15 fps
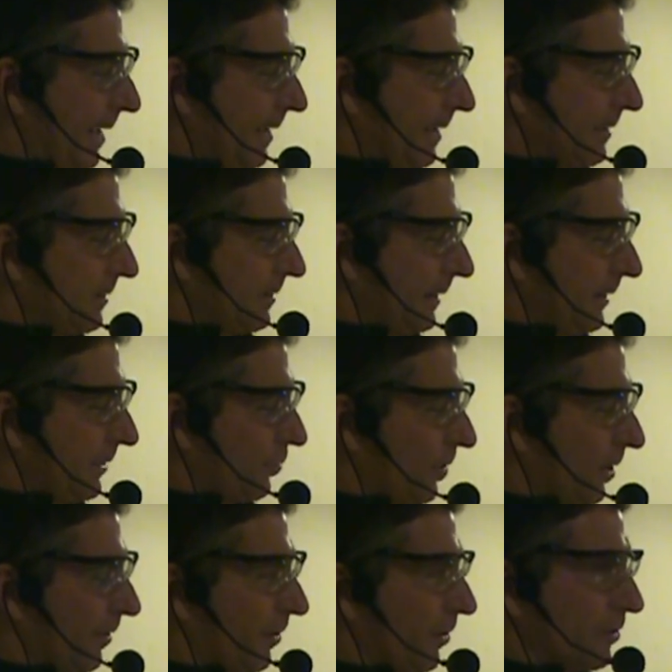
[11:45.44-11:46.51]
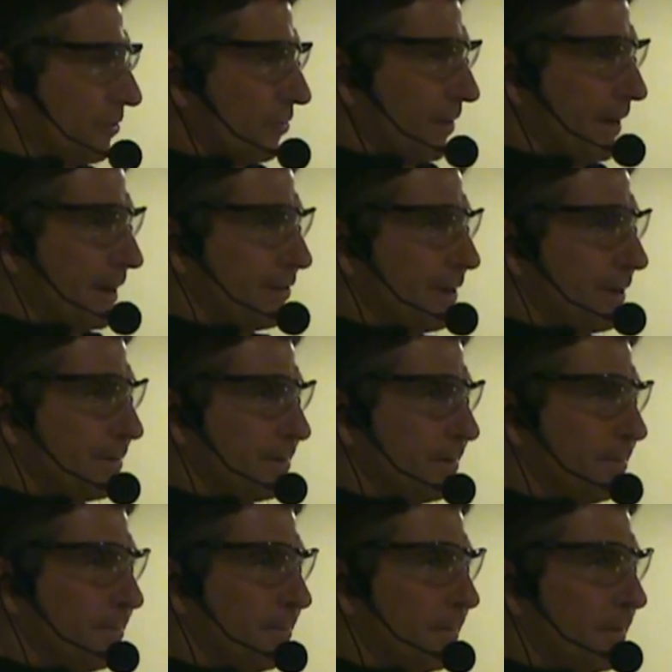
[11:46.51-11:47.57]
is each one of those ridges.
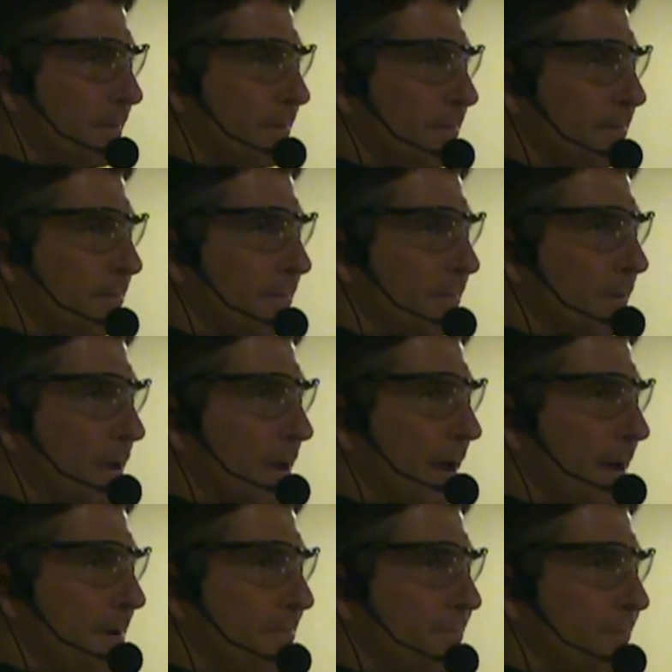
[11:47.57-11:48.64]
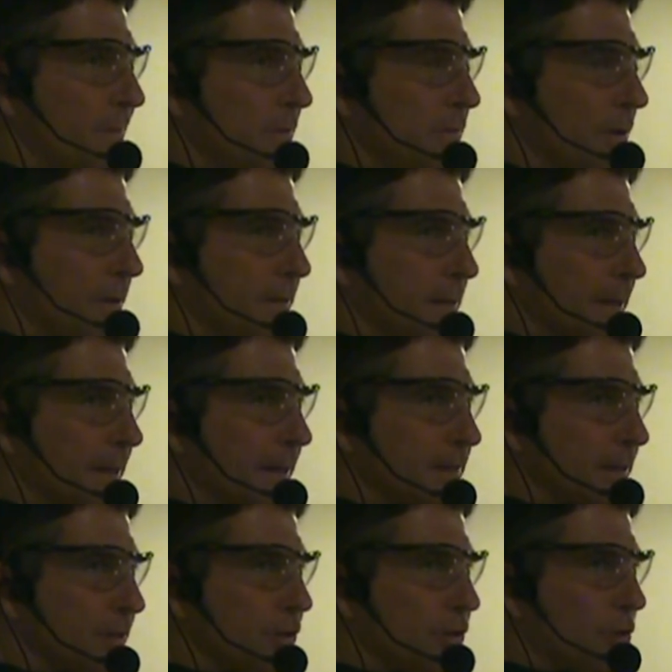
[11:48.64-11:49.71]
Okay, so it's a, it's
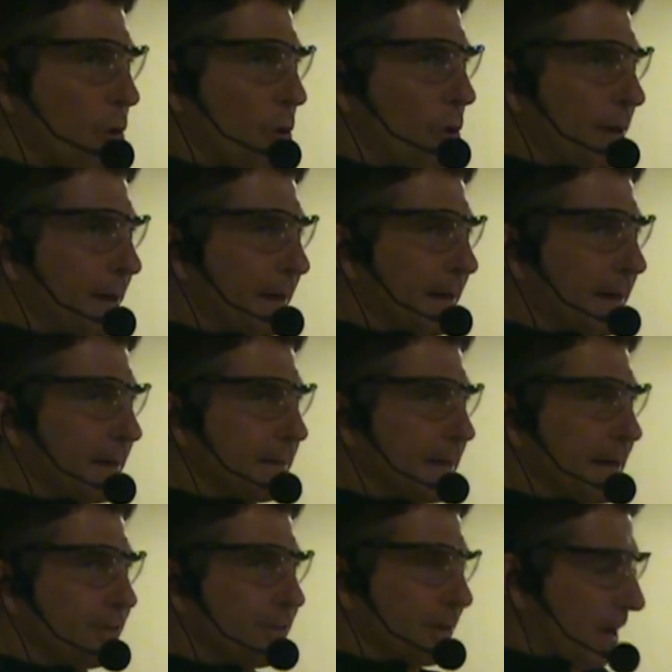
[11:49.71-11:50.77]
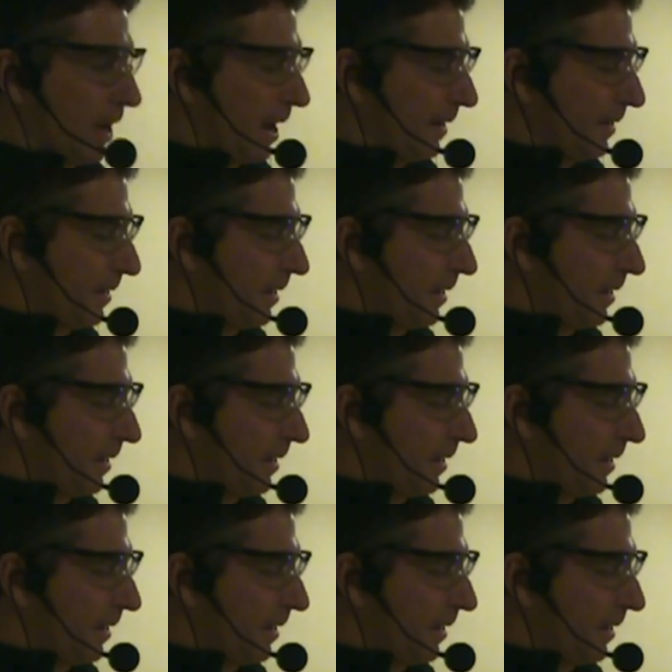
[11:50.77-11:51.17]
a scoring and a tension line.